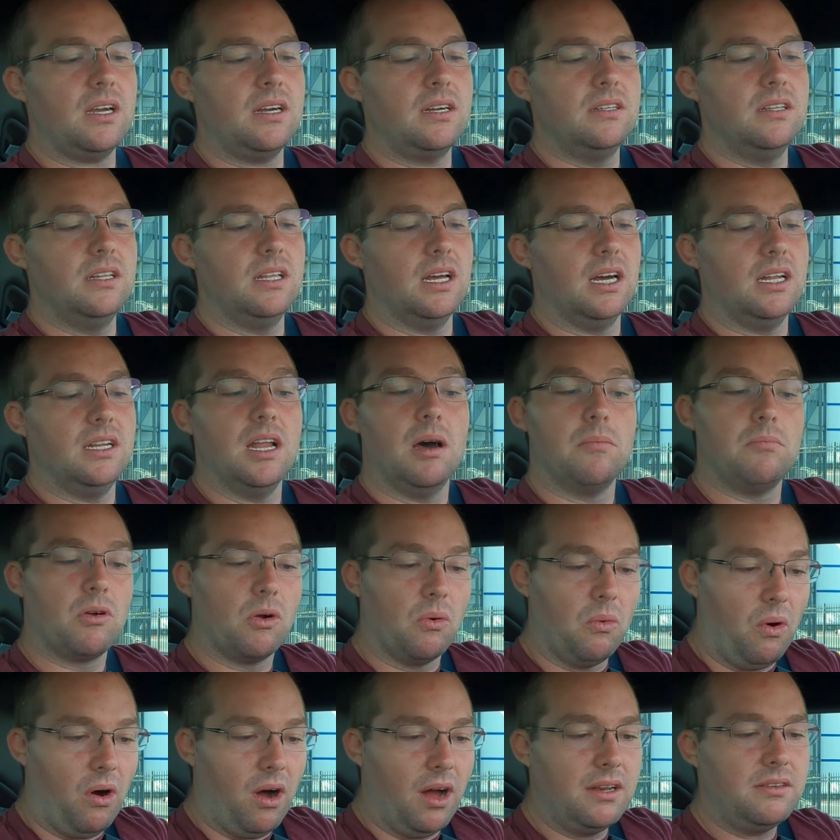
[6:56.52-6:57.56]
The
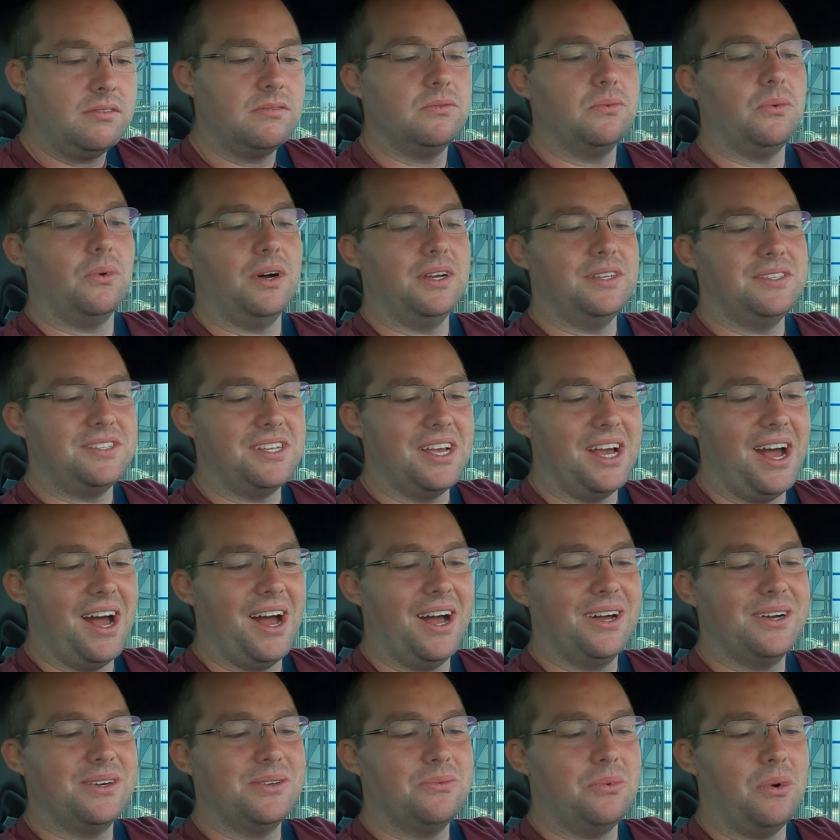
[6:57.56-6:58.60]
number 1 was
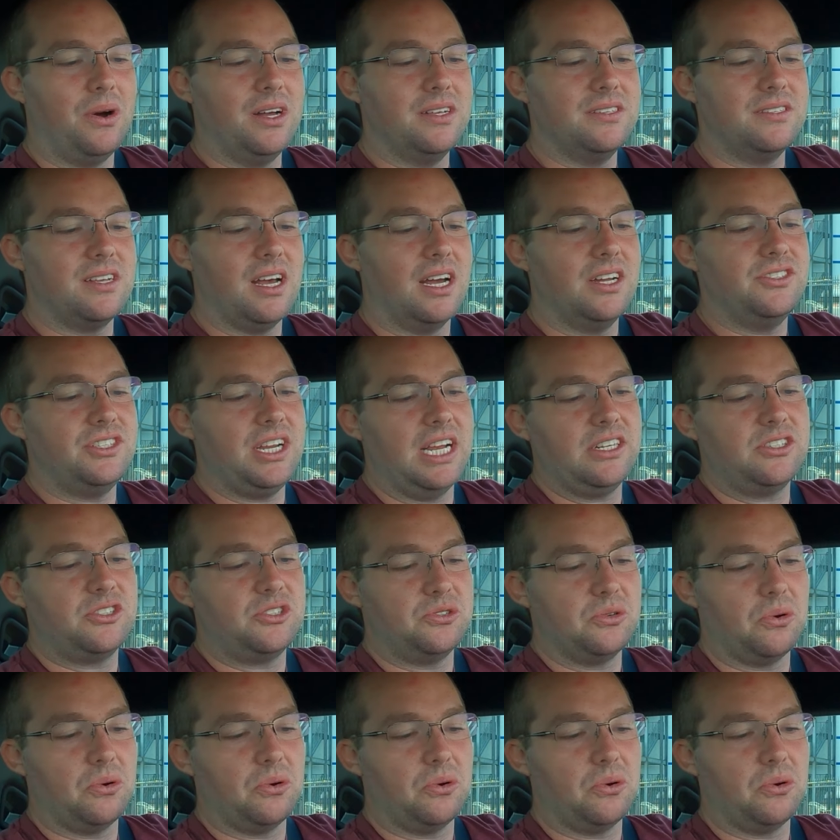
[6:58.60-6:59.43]
Jinx